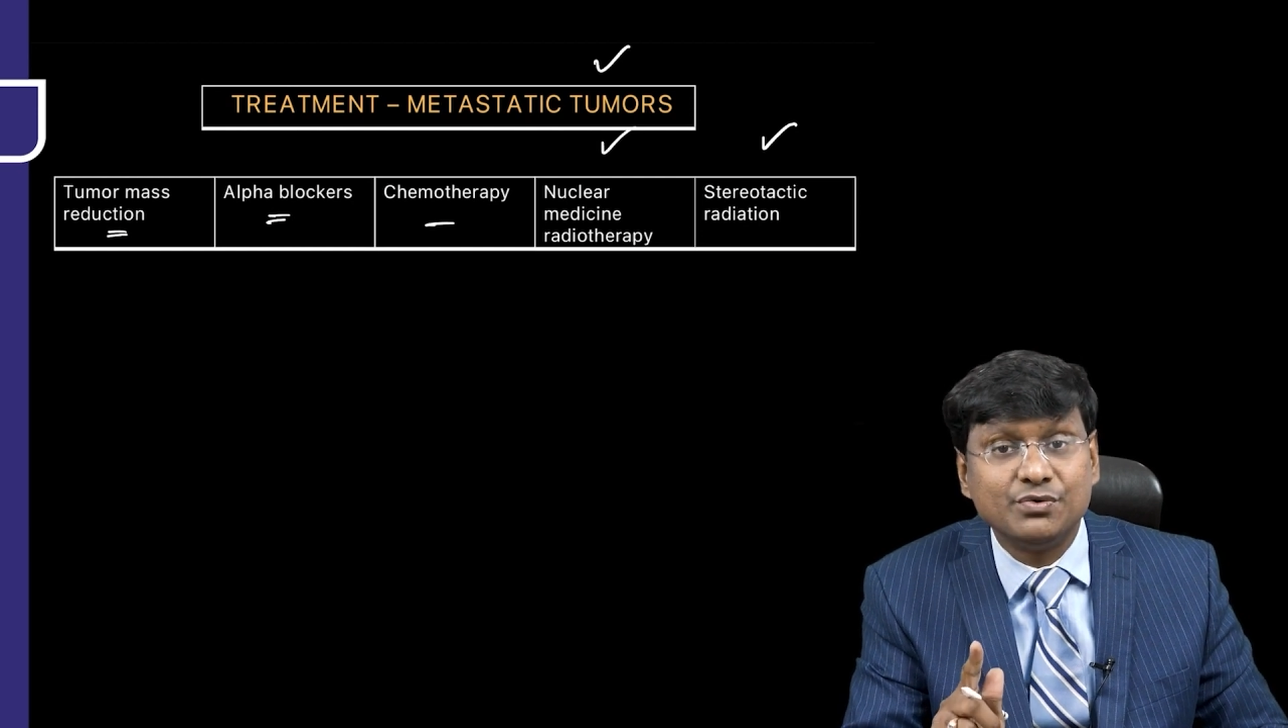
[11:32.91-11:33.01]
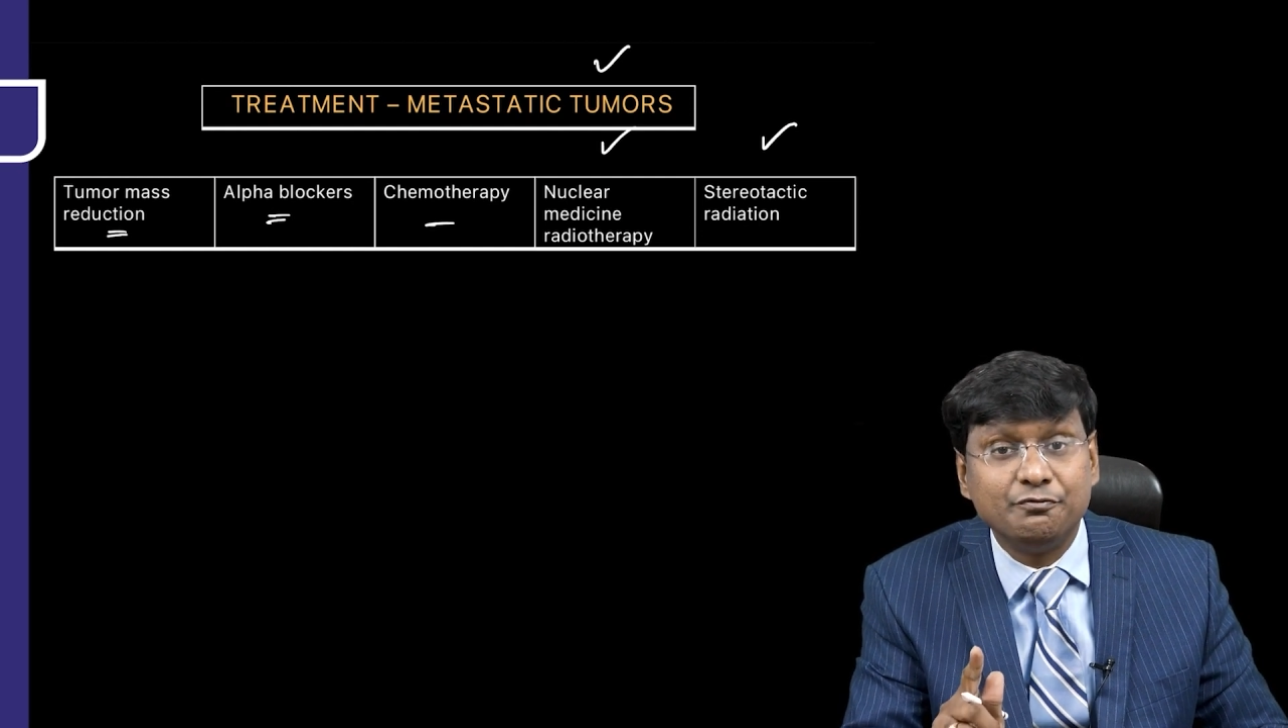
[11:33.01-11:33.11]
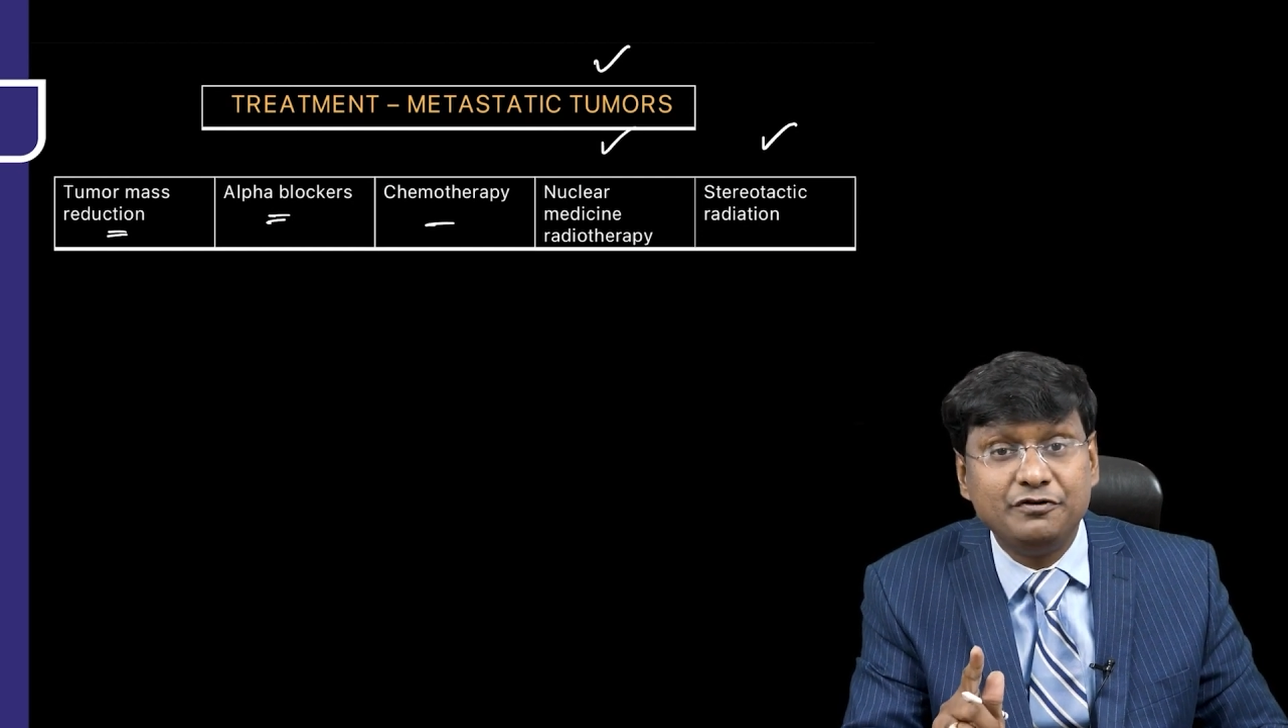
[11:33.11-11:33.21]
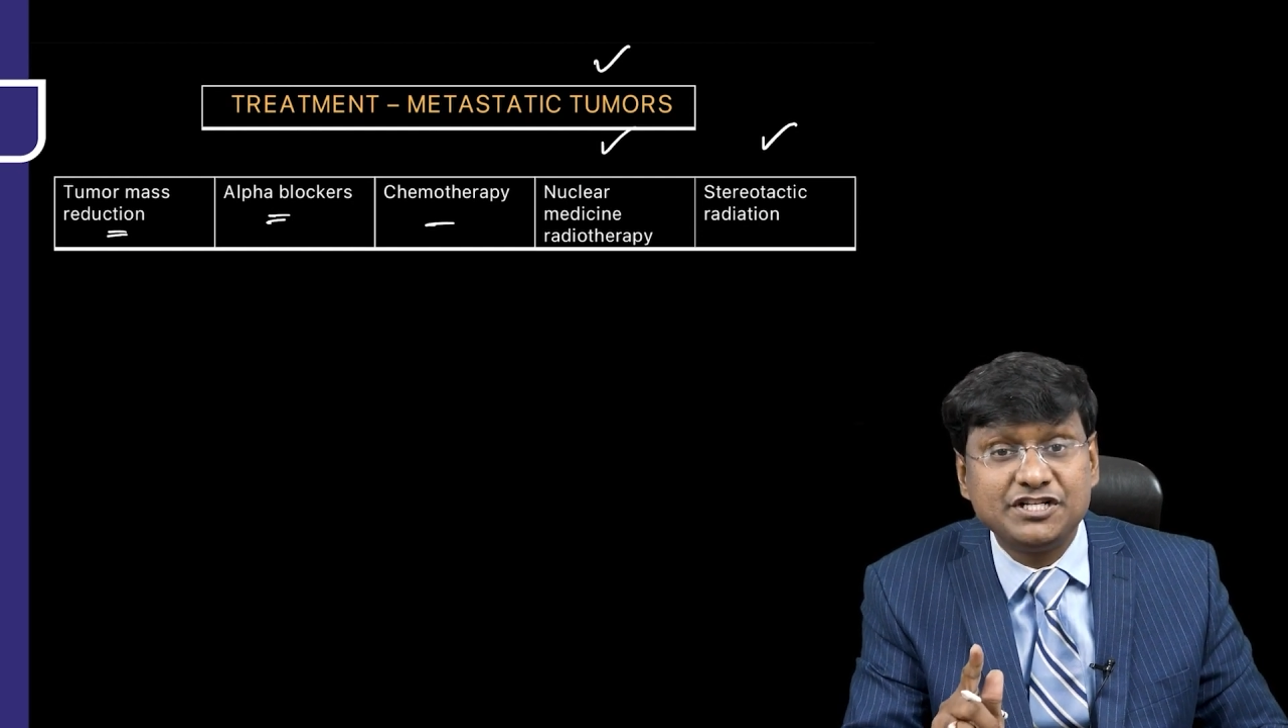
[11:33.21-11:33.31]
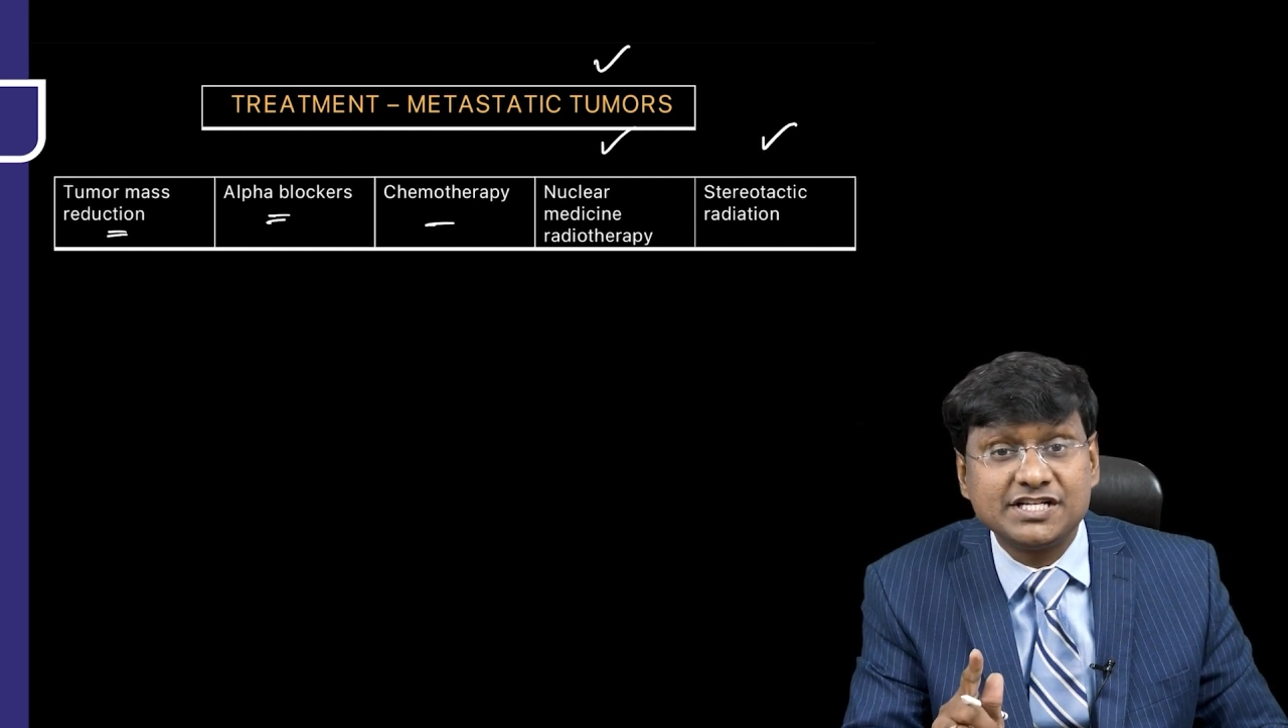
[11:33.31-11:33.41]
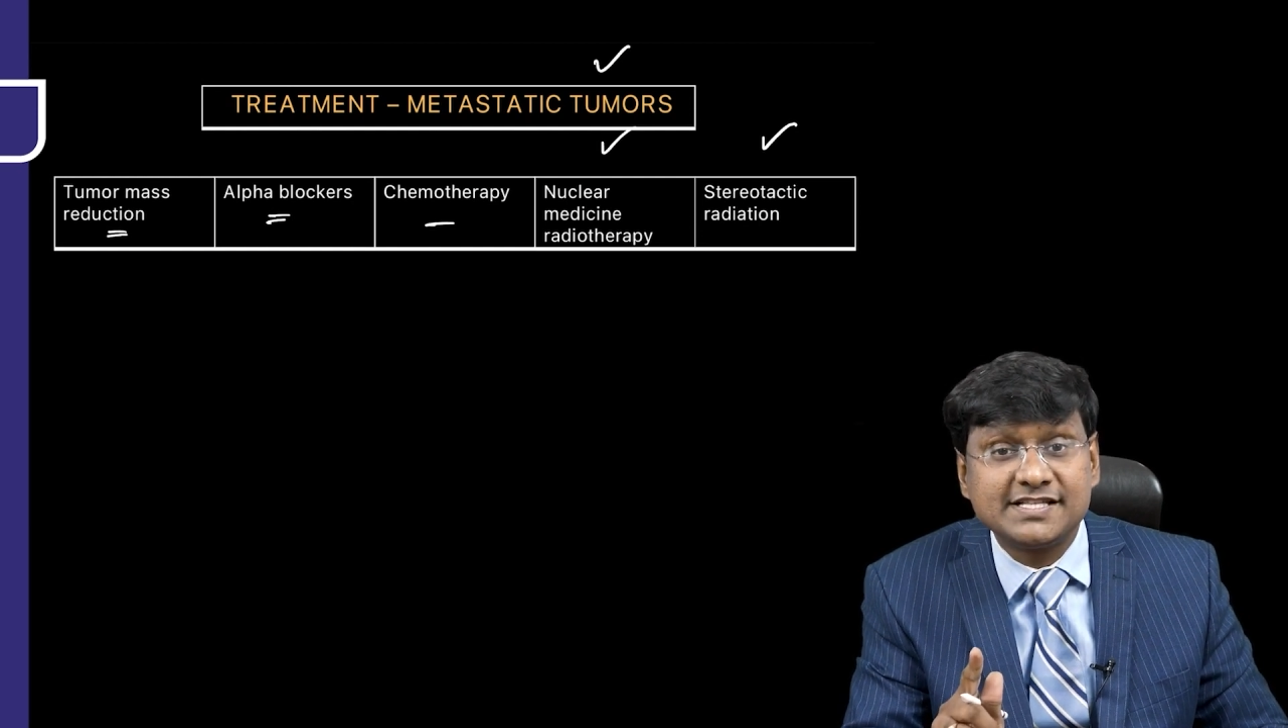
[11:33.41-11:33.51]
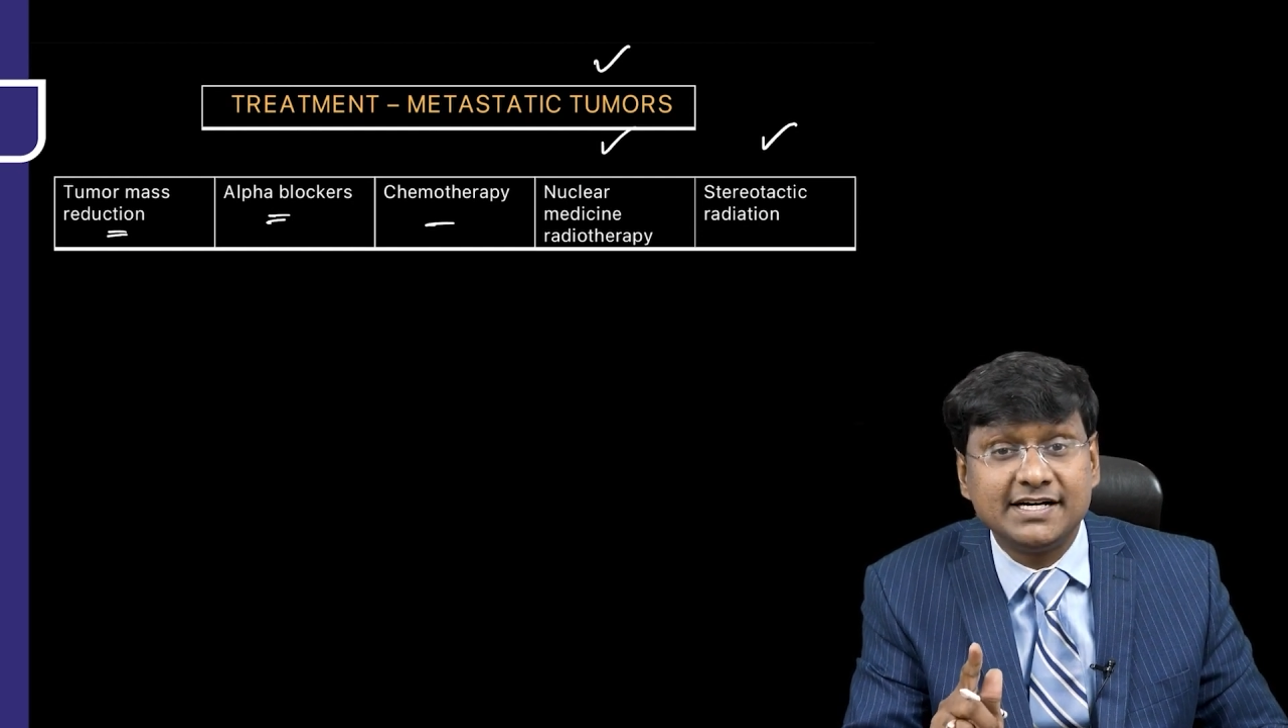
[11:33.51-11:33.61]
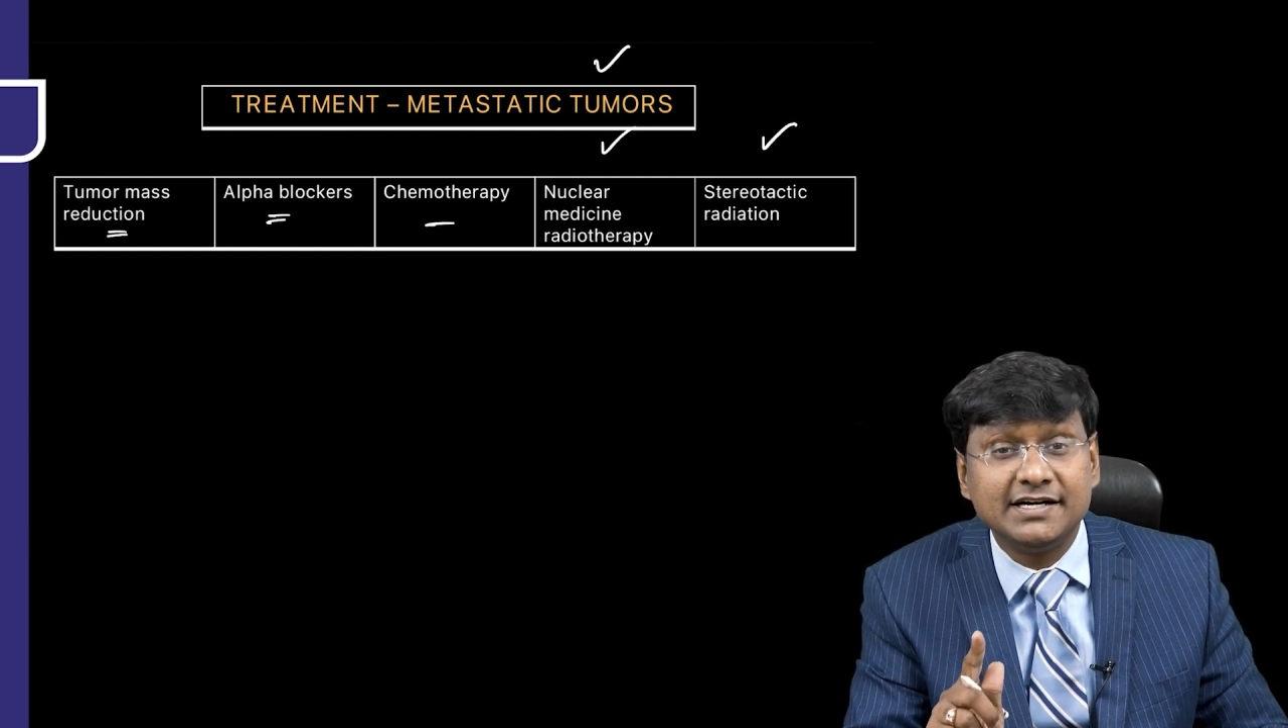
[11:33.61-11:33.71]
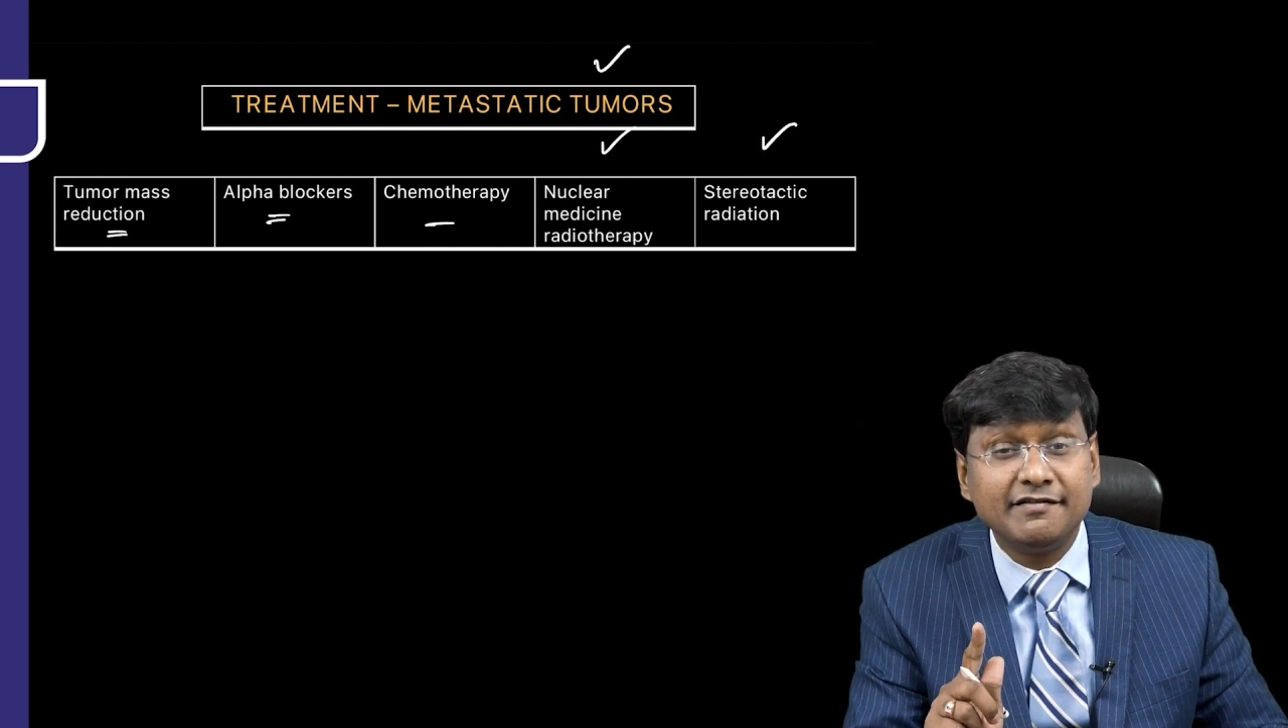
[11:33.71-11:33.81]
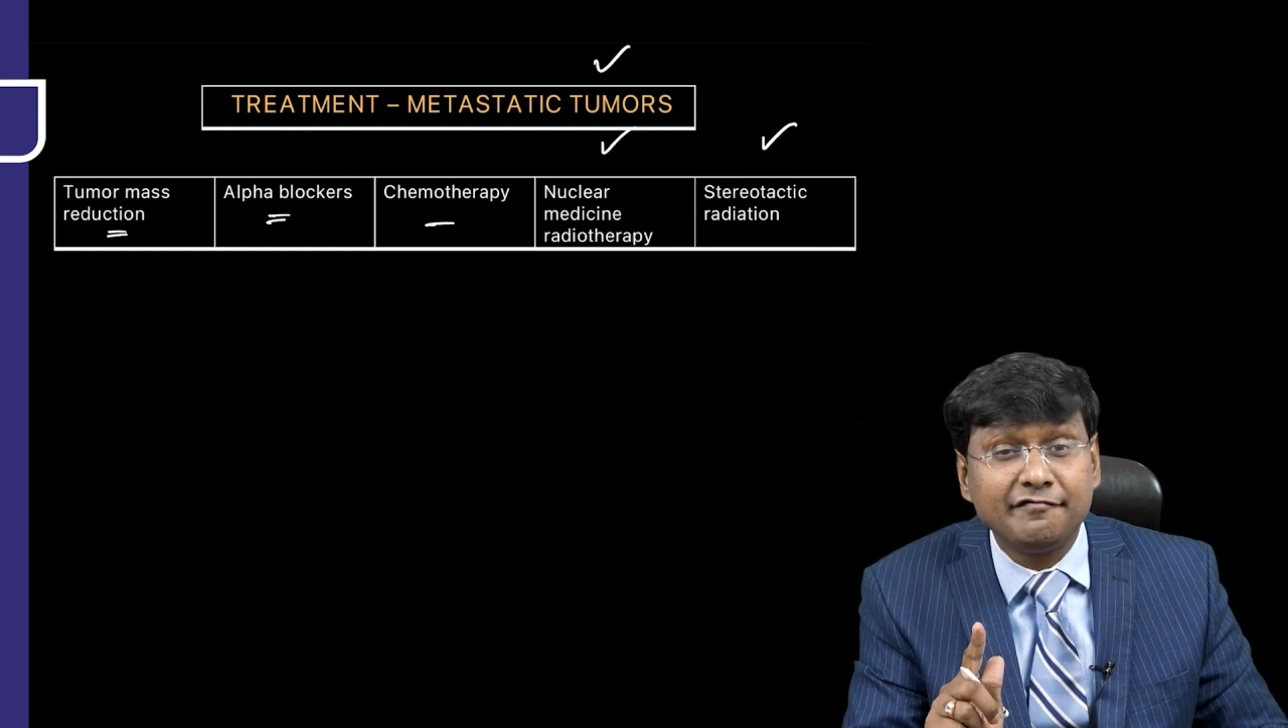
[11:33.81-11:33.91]
which is
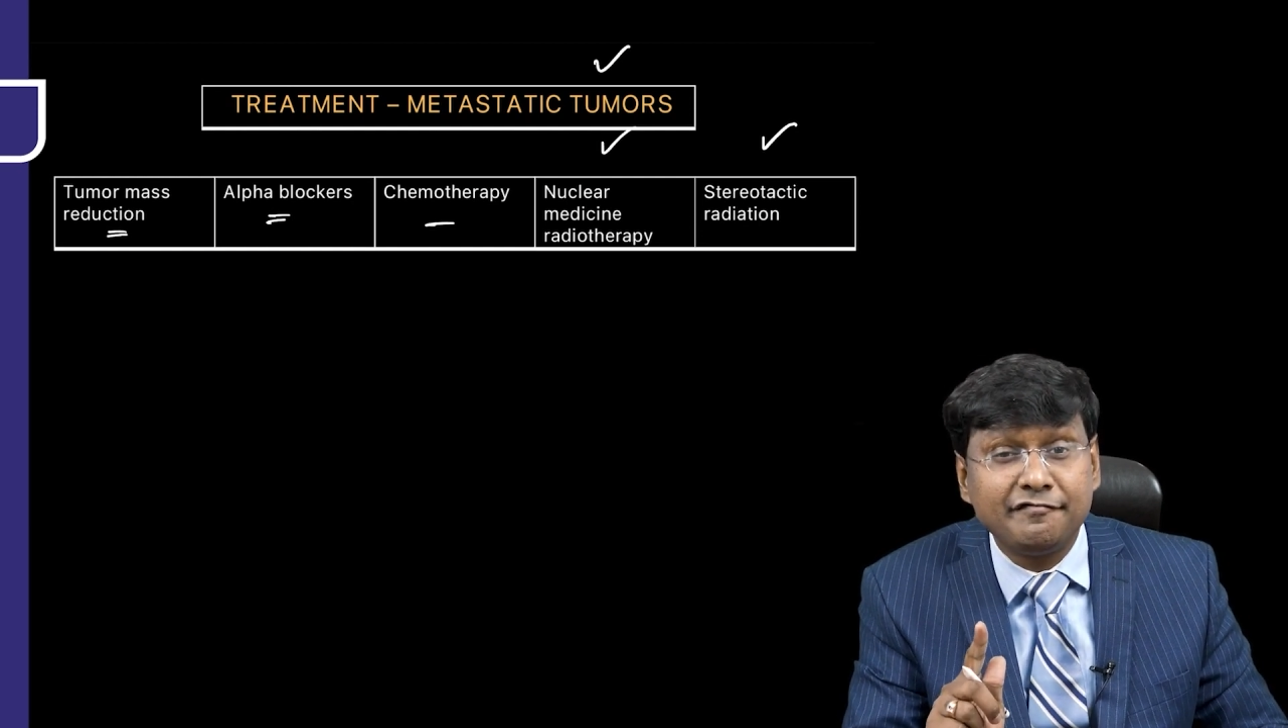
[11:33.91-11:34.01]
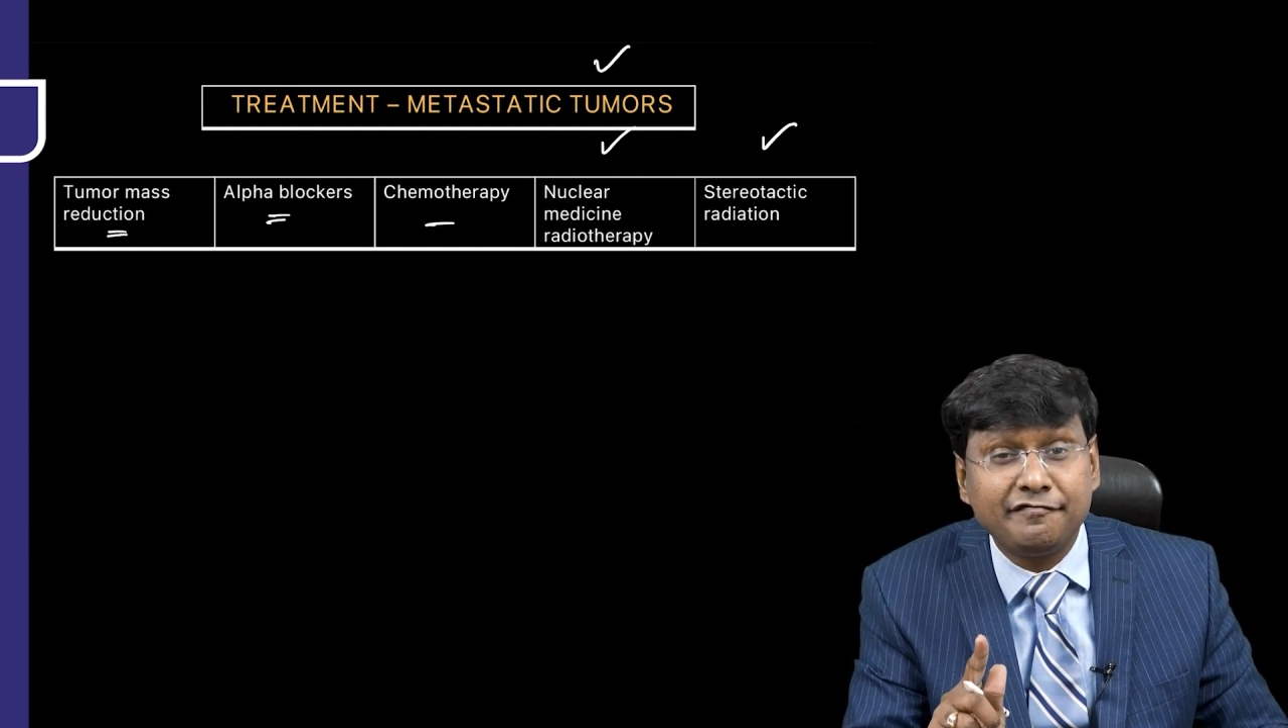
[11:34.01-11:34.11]
the